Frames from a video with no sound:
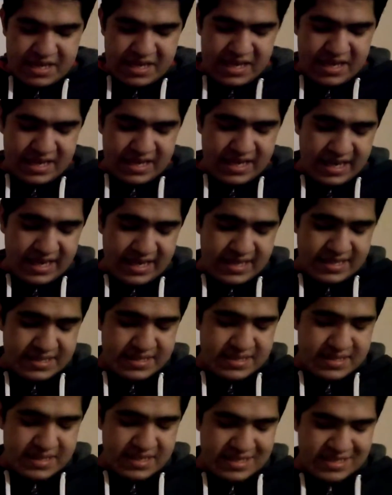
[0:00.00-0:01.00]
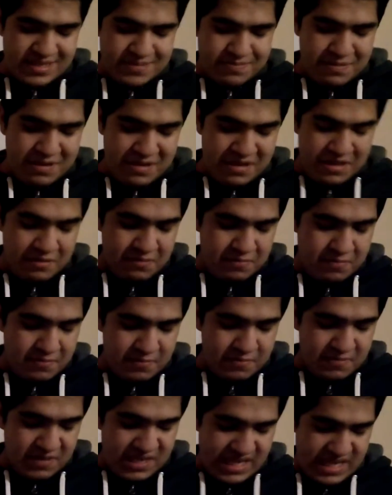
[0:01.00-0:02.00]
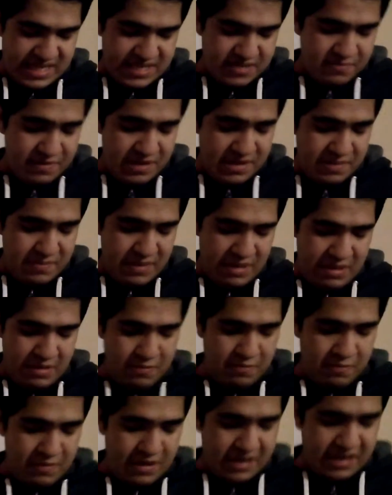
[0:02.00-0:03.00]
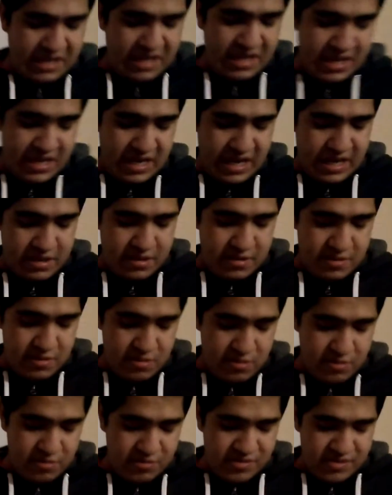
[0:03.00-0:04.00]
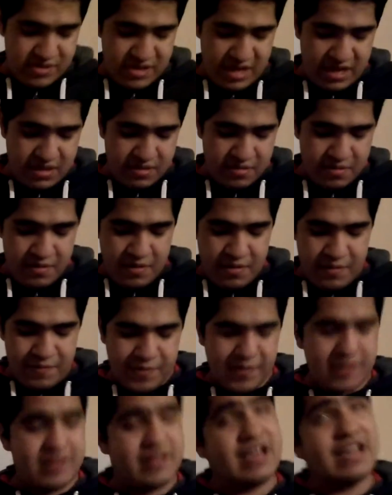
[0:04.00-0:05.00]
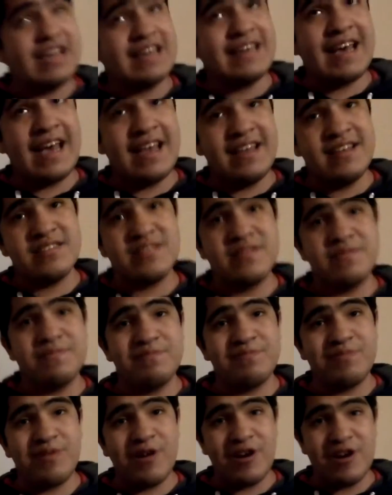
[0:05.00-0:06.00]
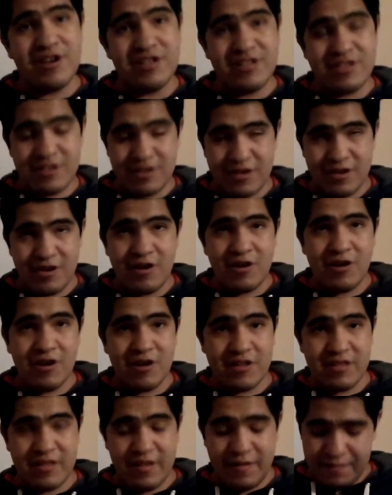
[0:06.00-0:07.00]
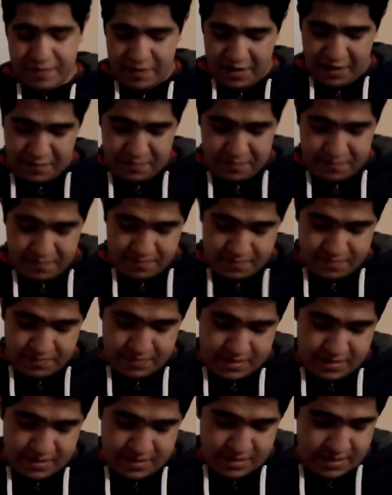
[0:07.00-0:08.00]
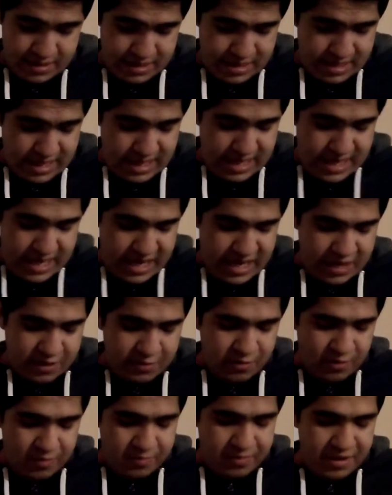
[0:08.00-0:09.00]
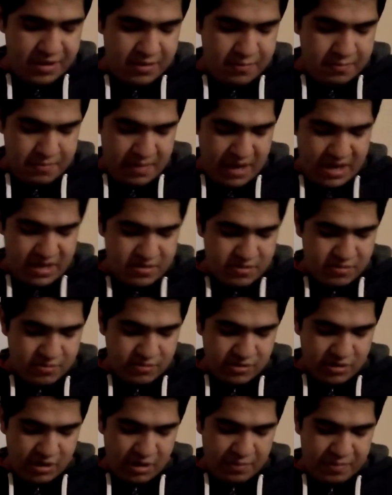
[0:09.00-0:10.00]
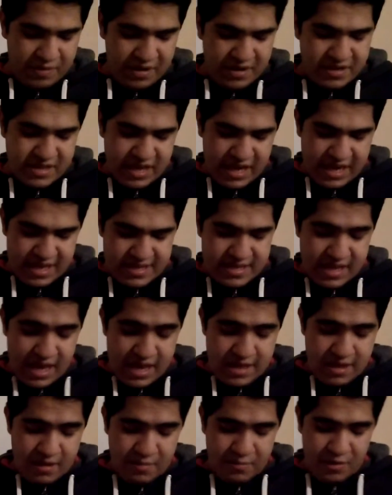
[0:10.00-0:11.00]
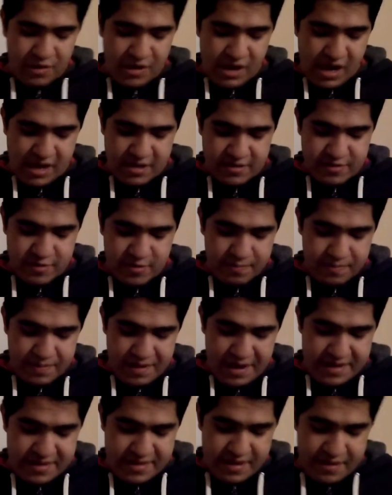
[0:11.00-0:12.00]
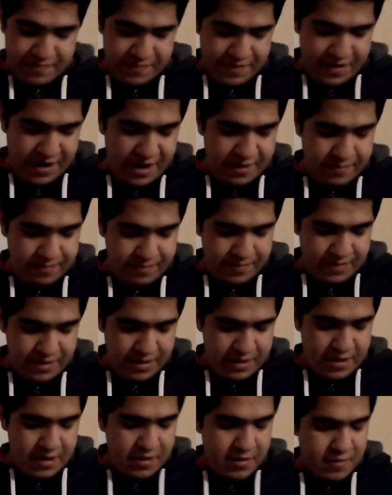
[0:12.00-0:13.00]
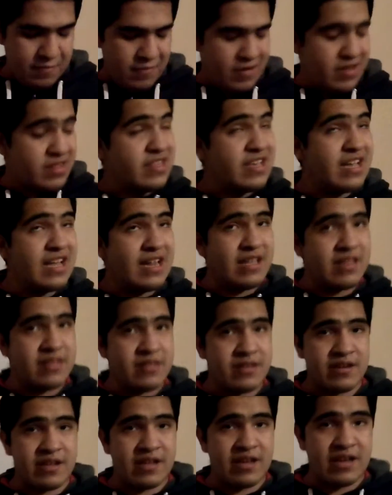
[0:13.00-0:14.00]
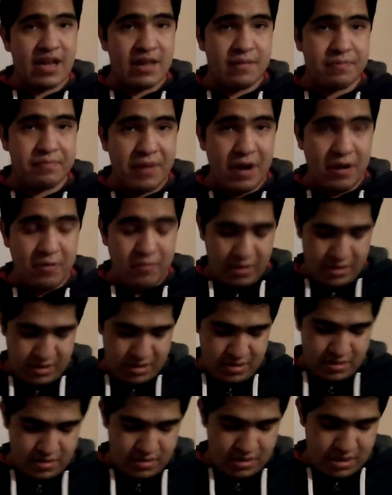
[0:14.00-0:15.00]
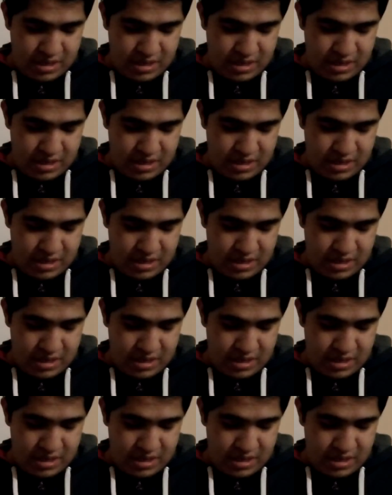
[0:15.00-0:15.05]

he has explained his windmill where he had to set from the highest point on the farm. It could be made to operate a dynamo and supply the farm with electrical power.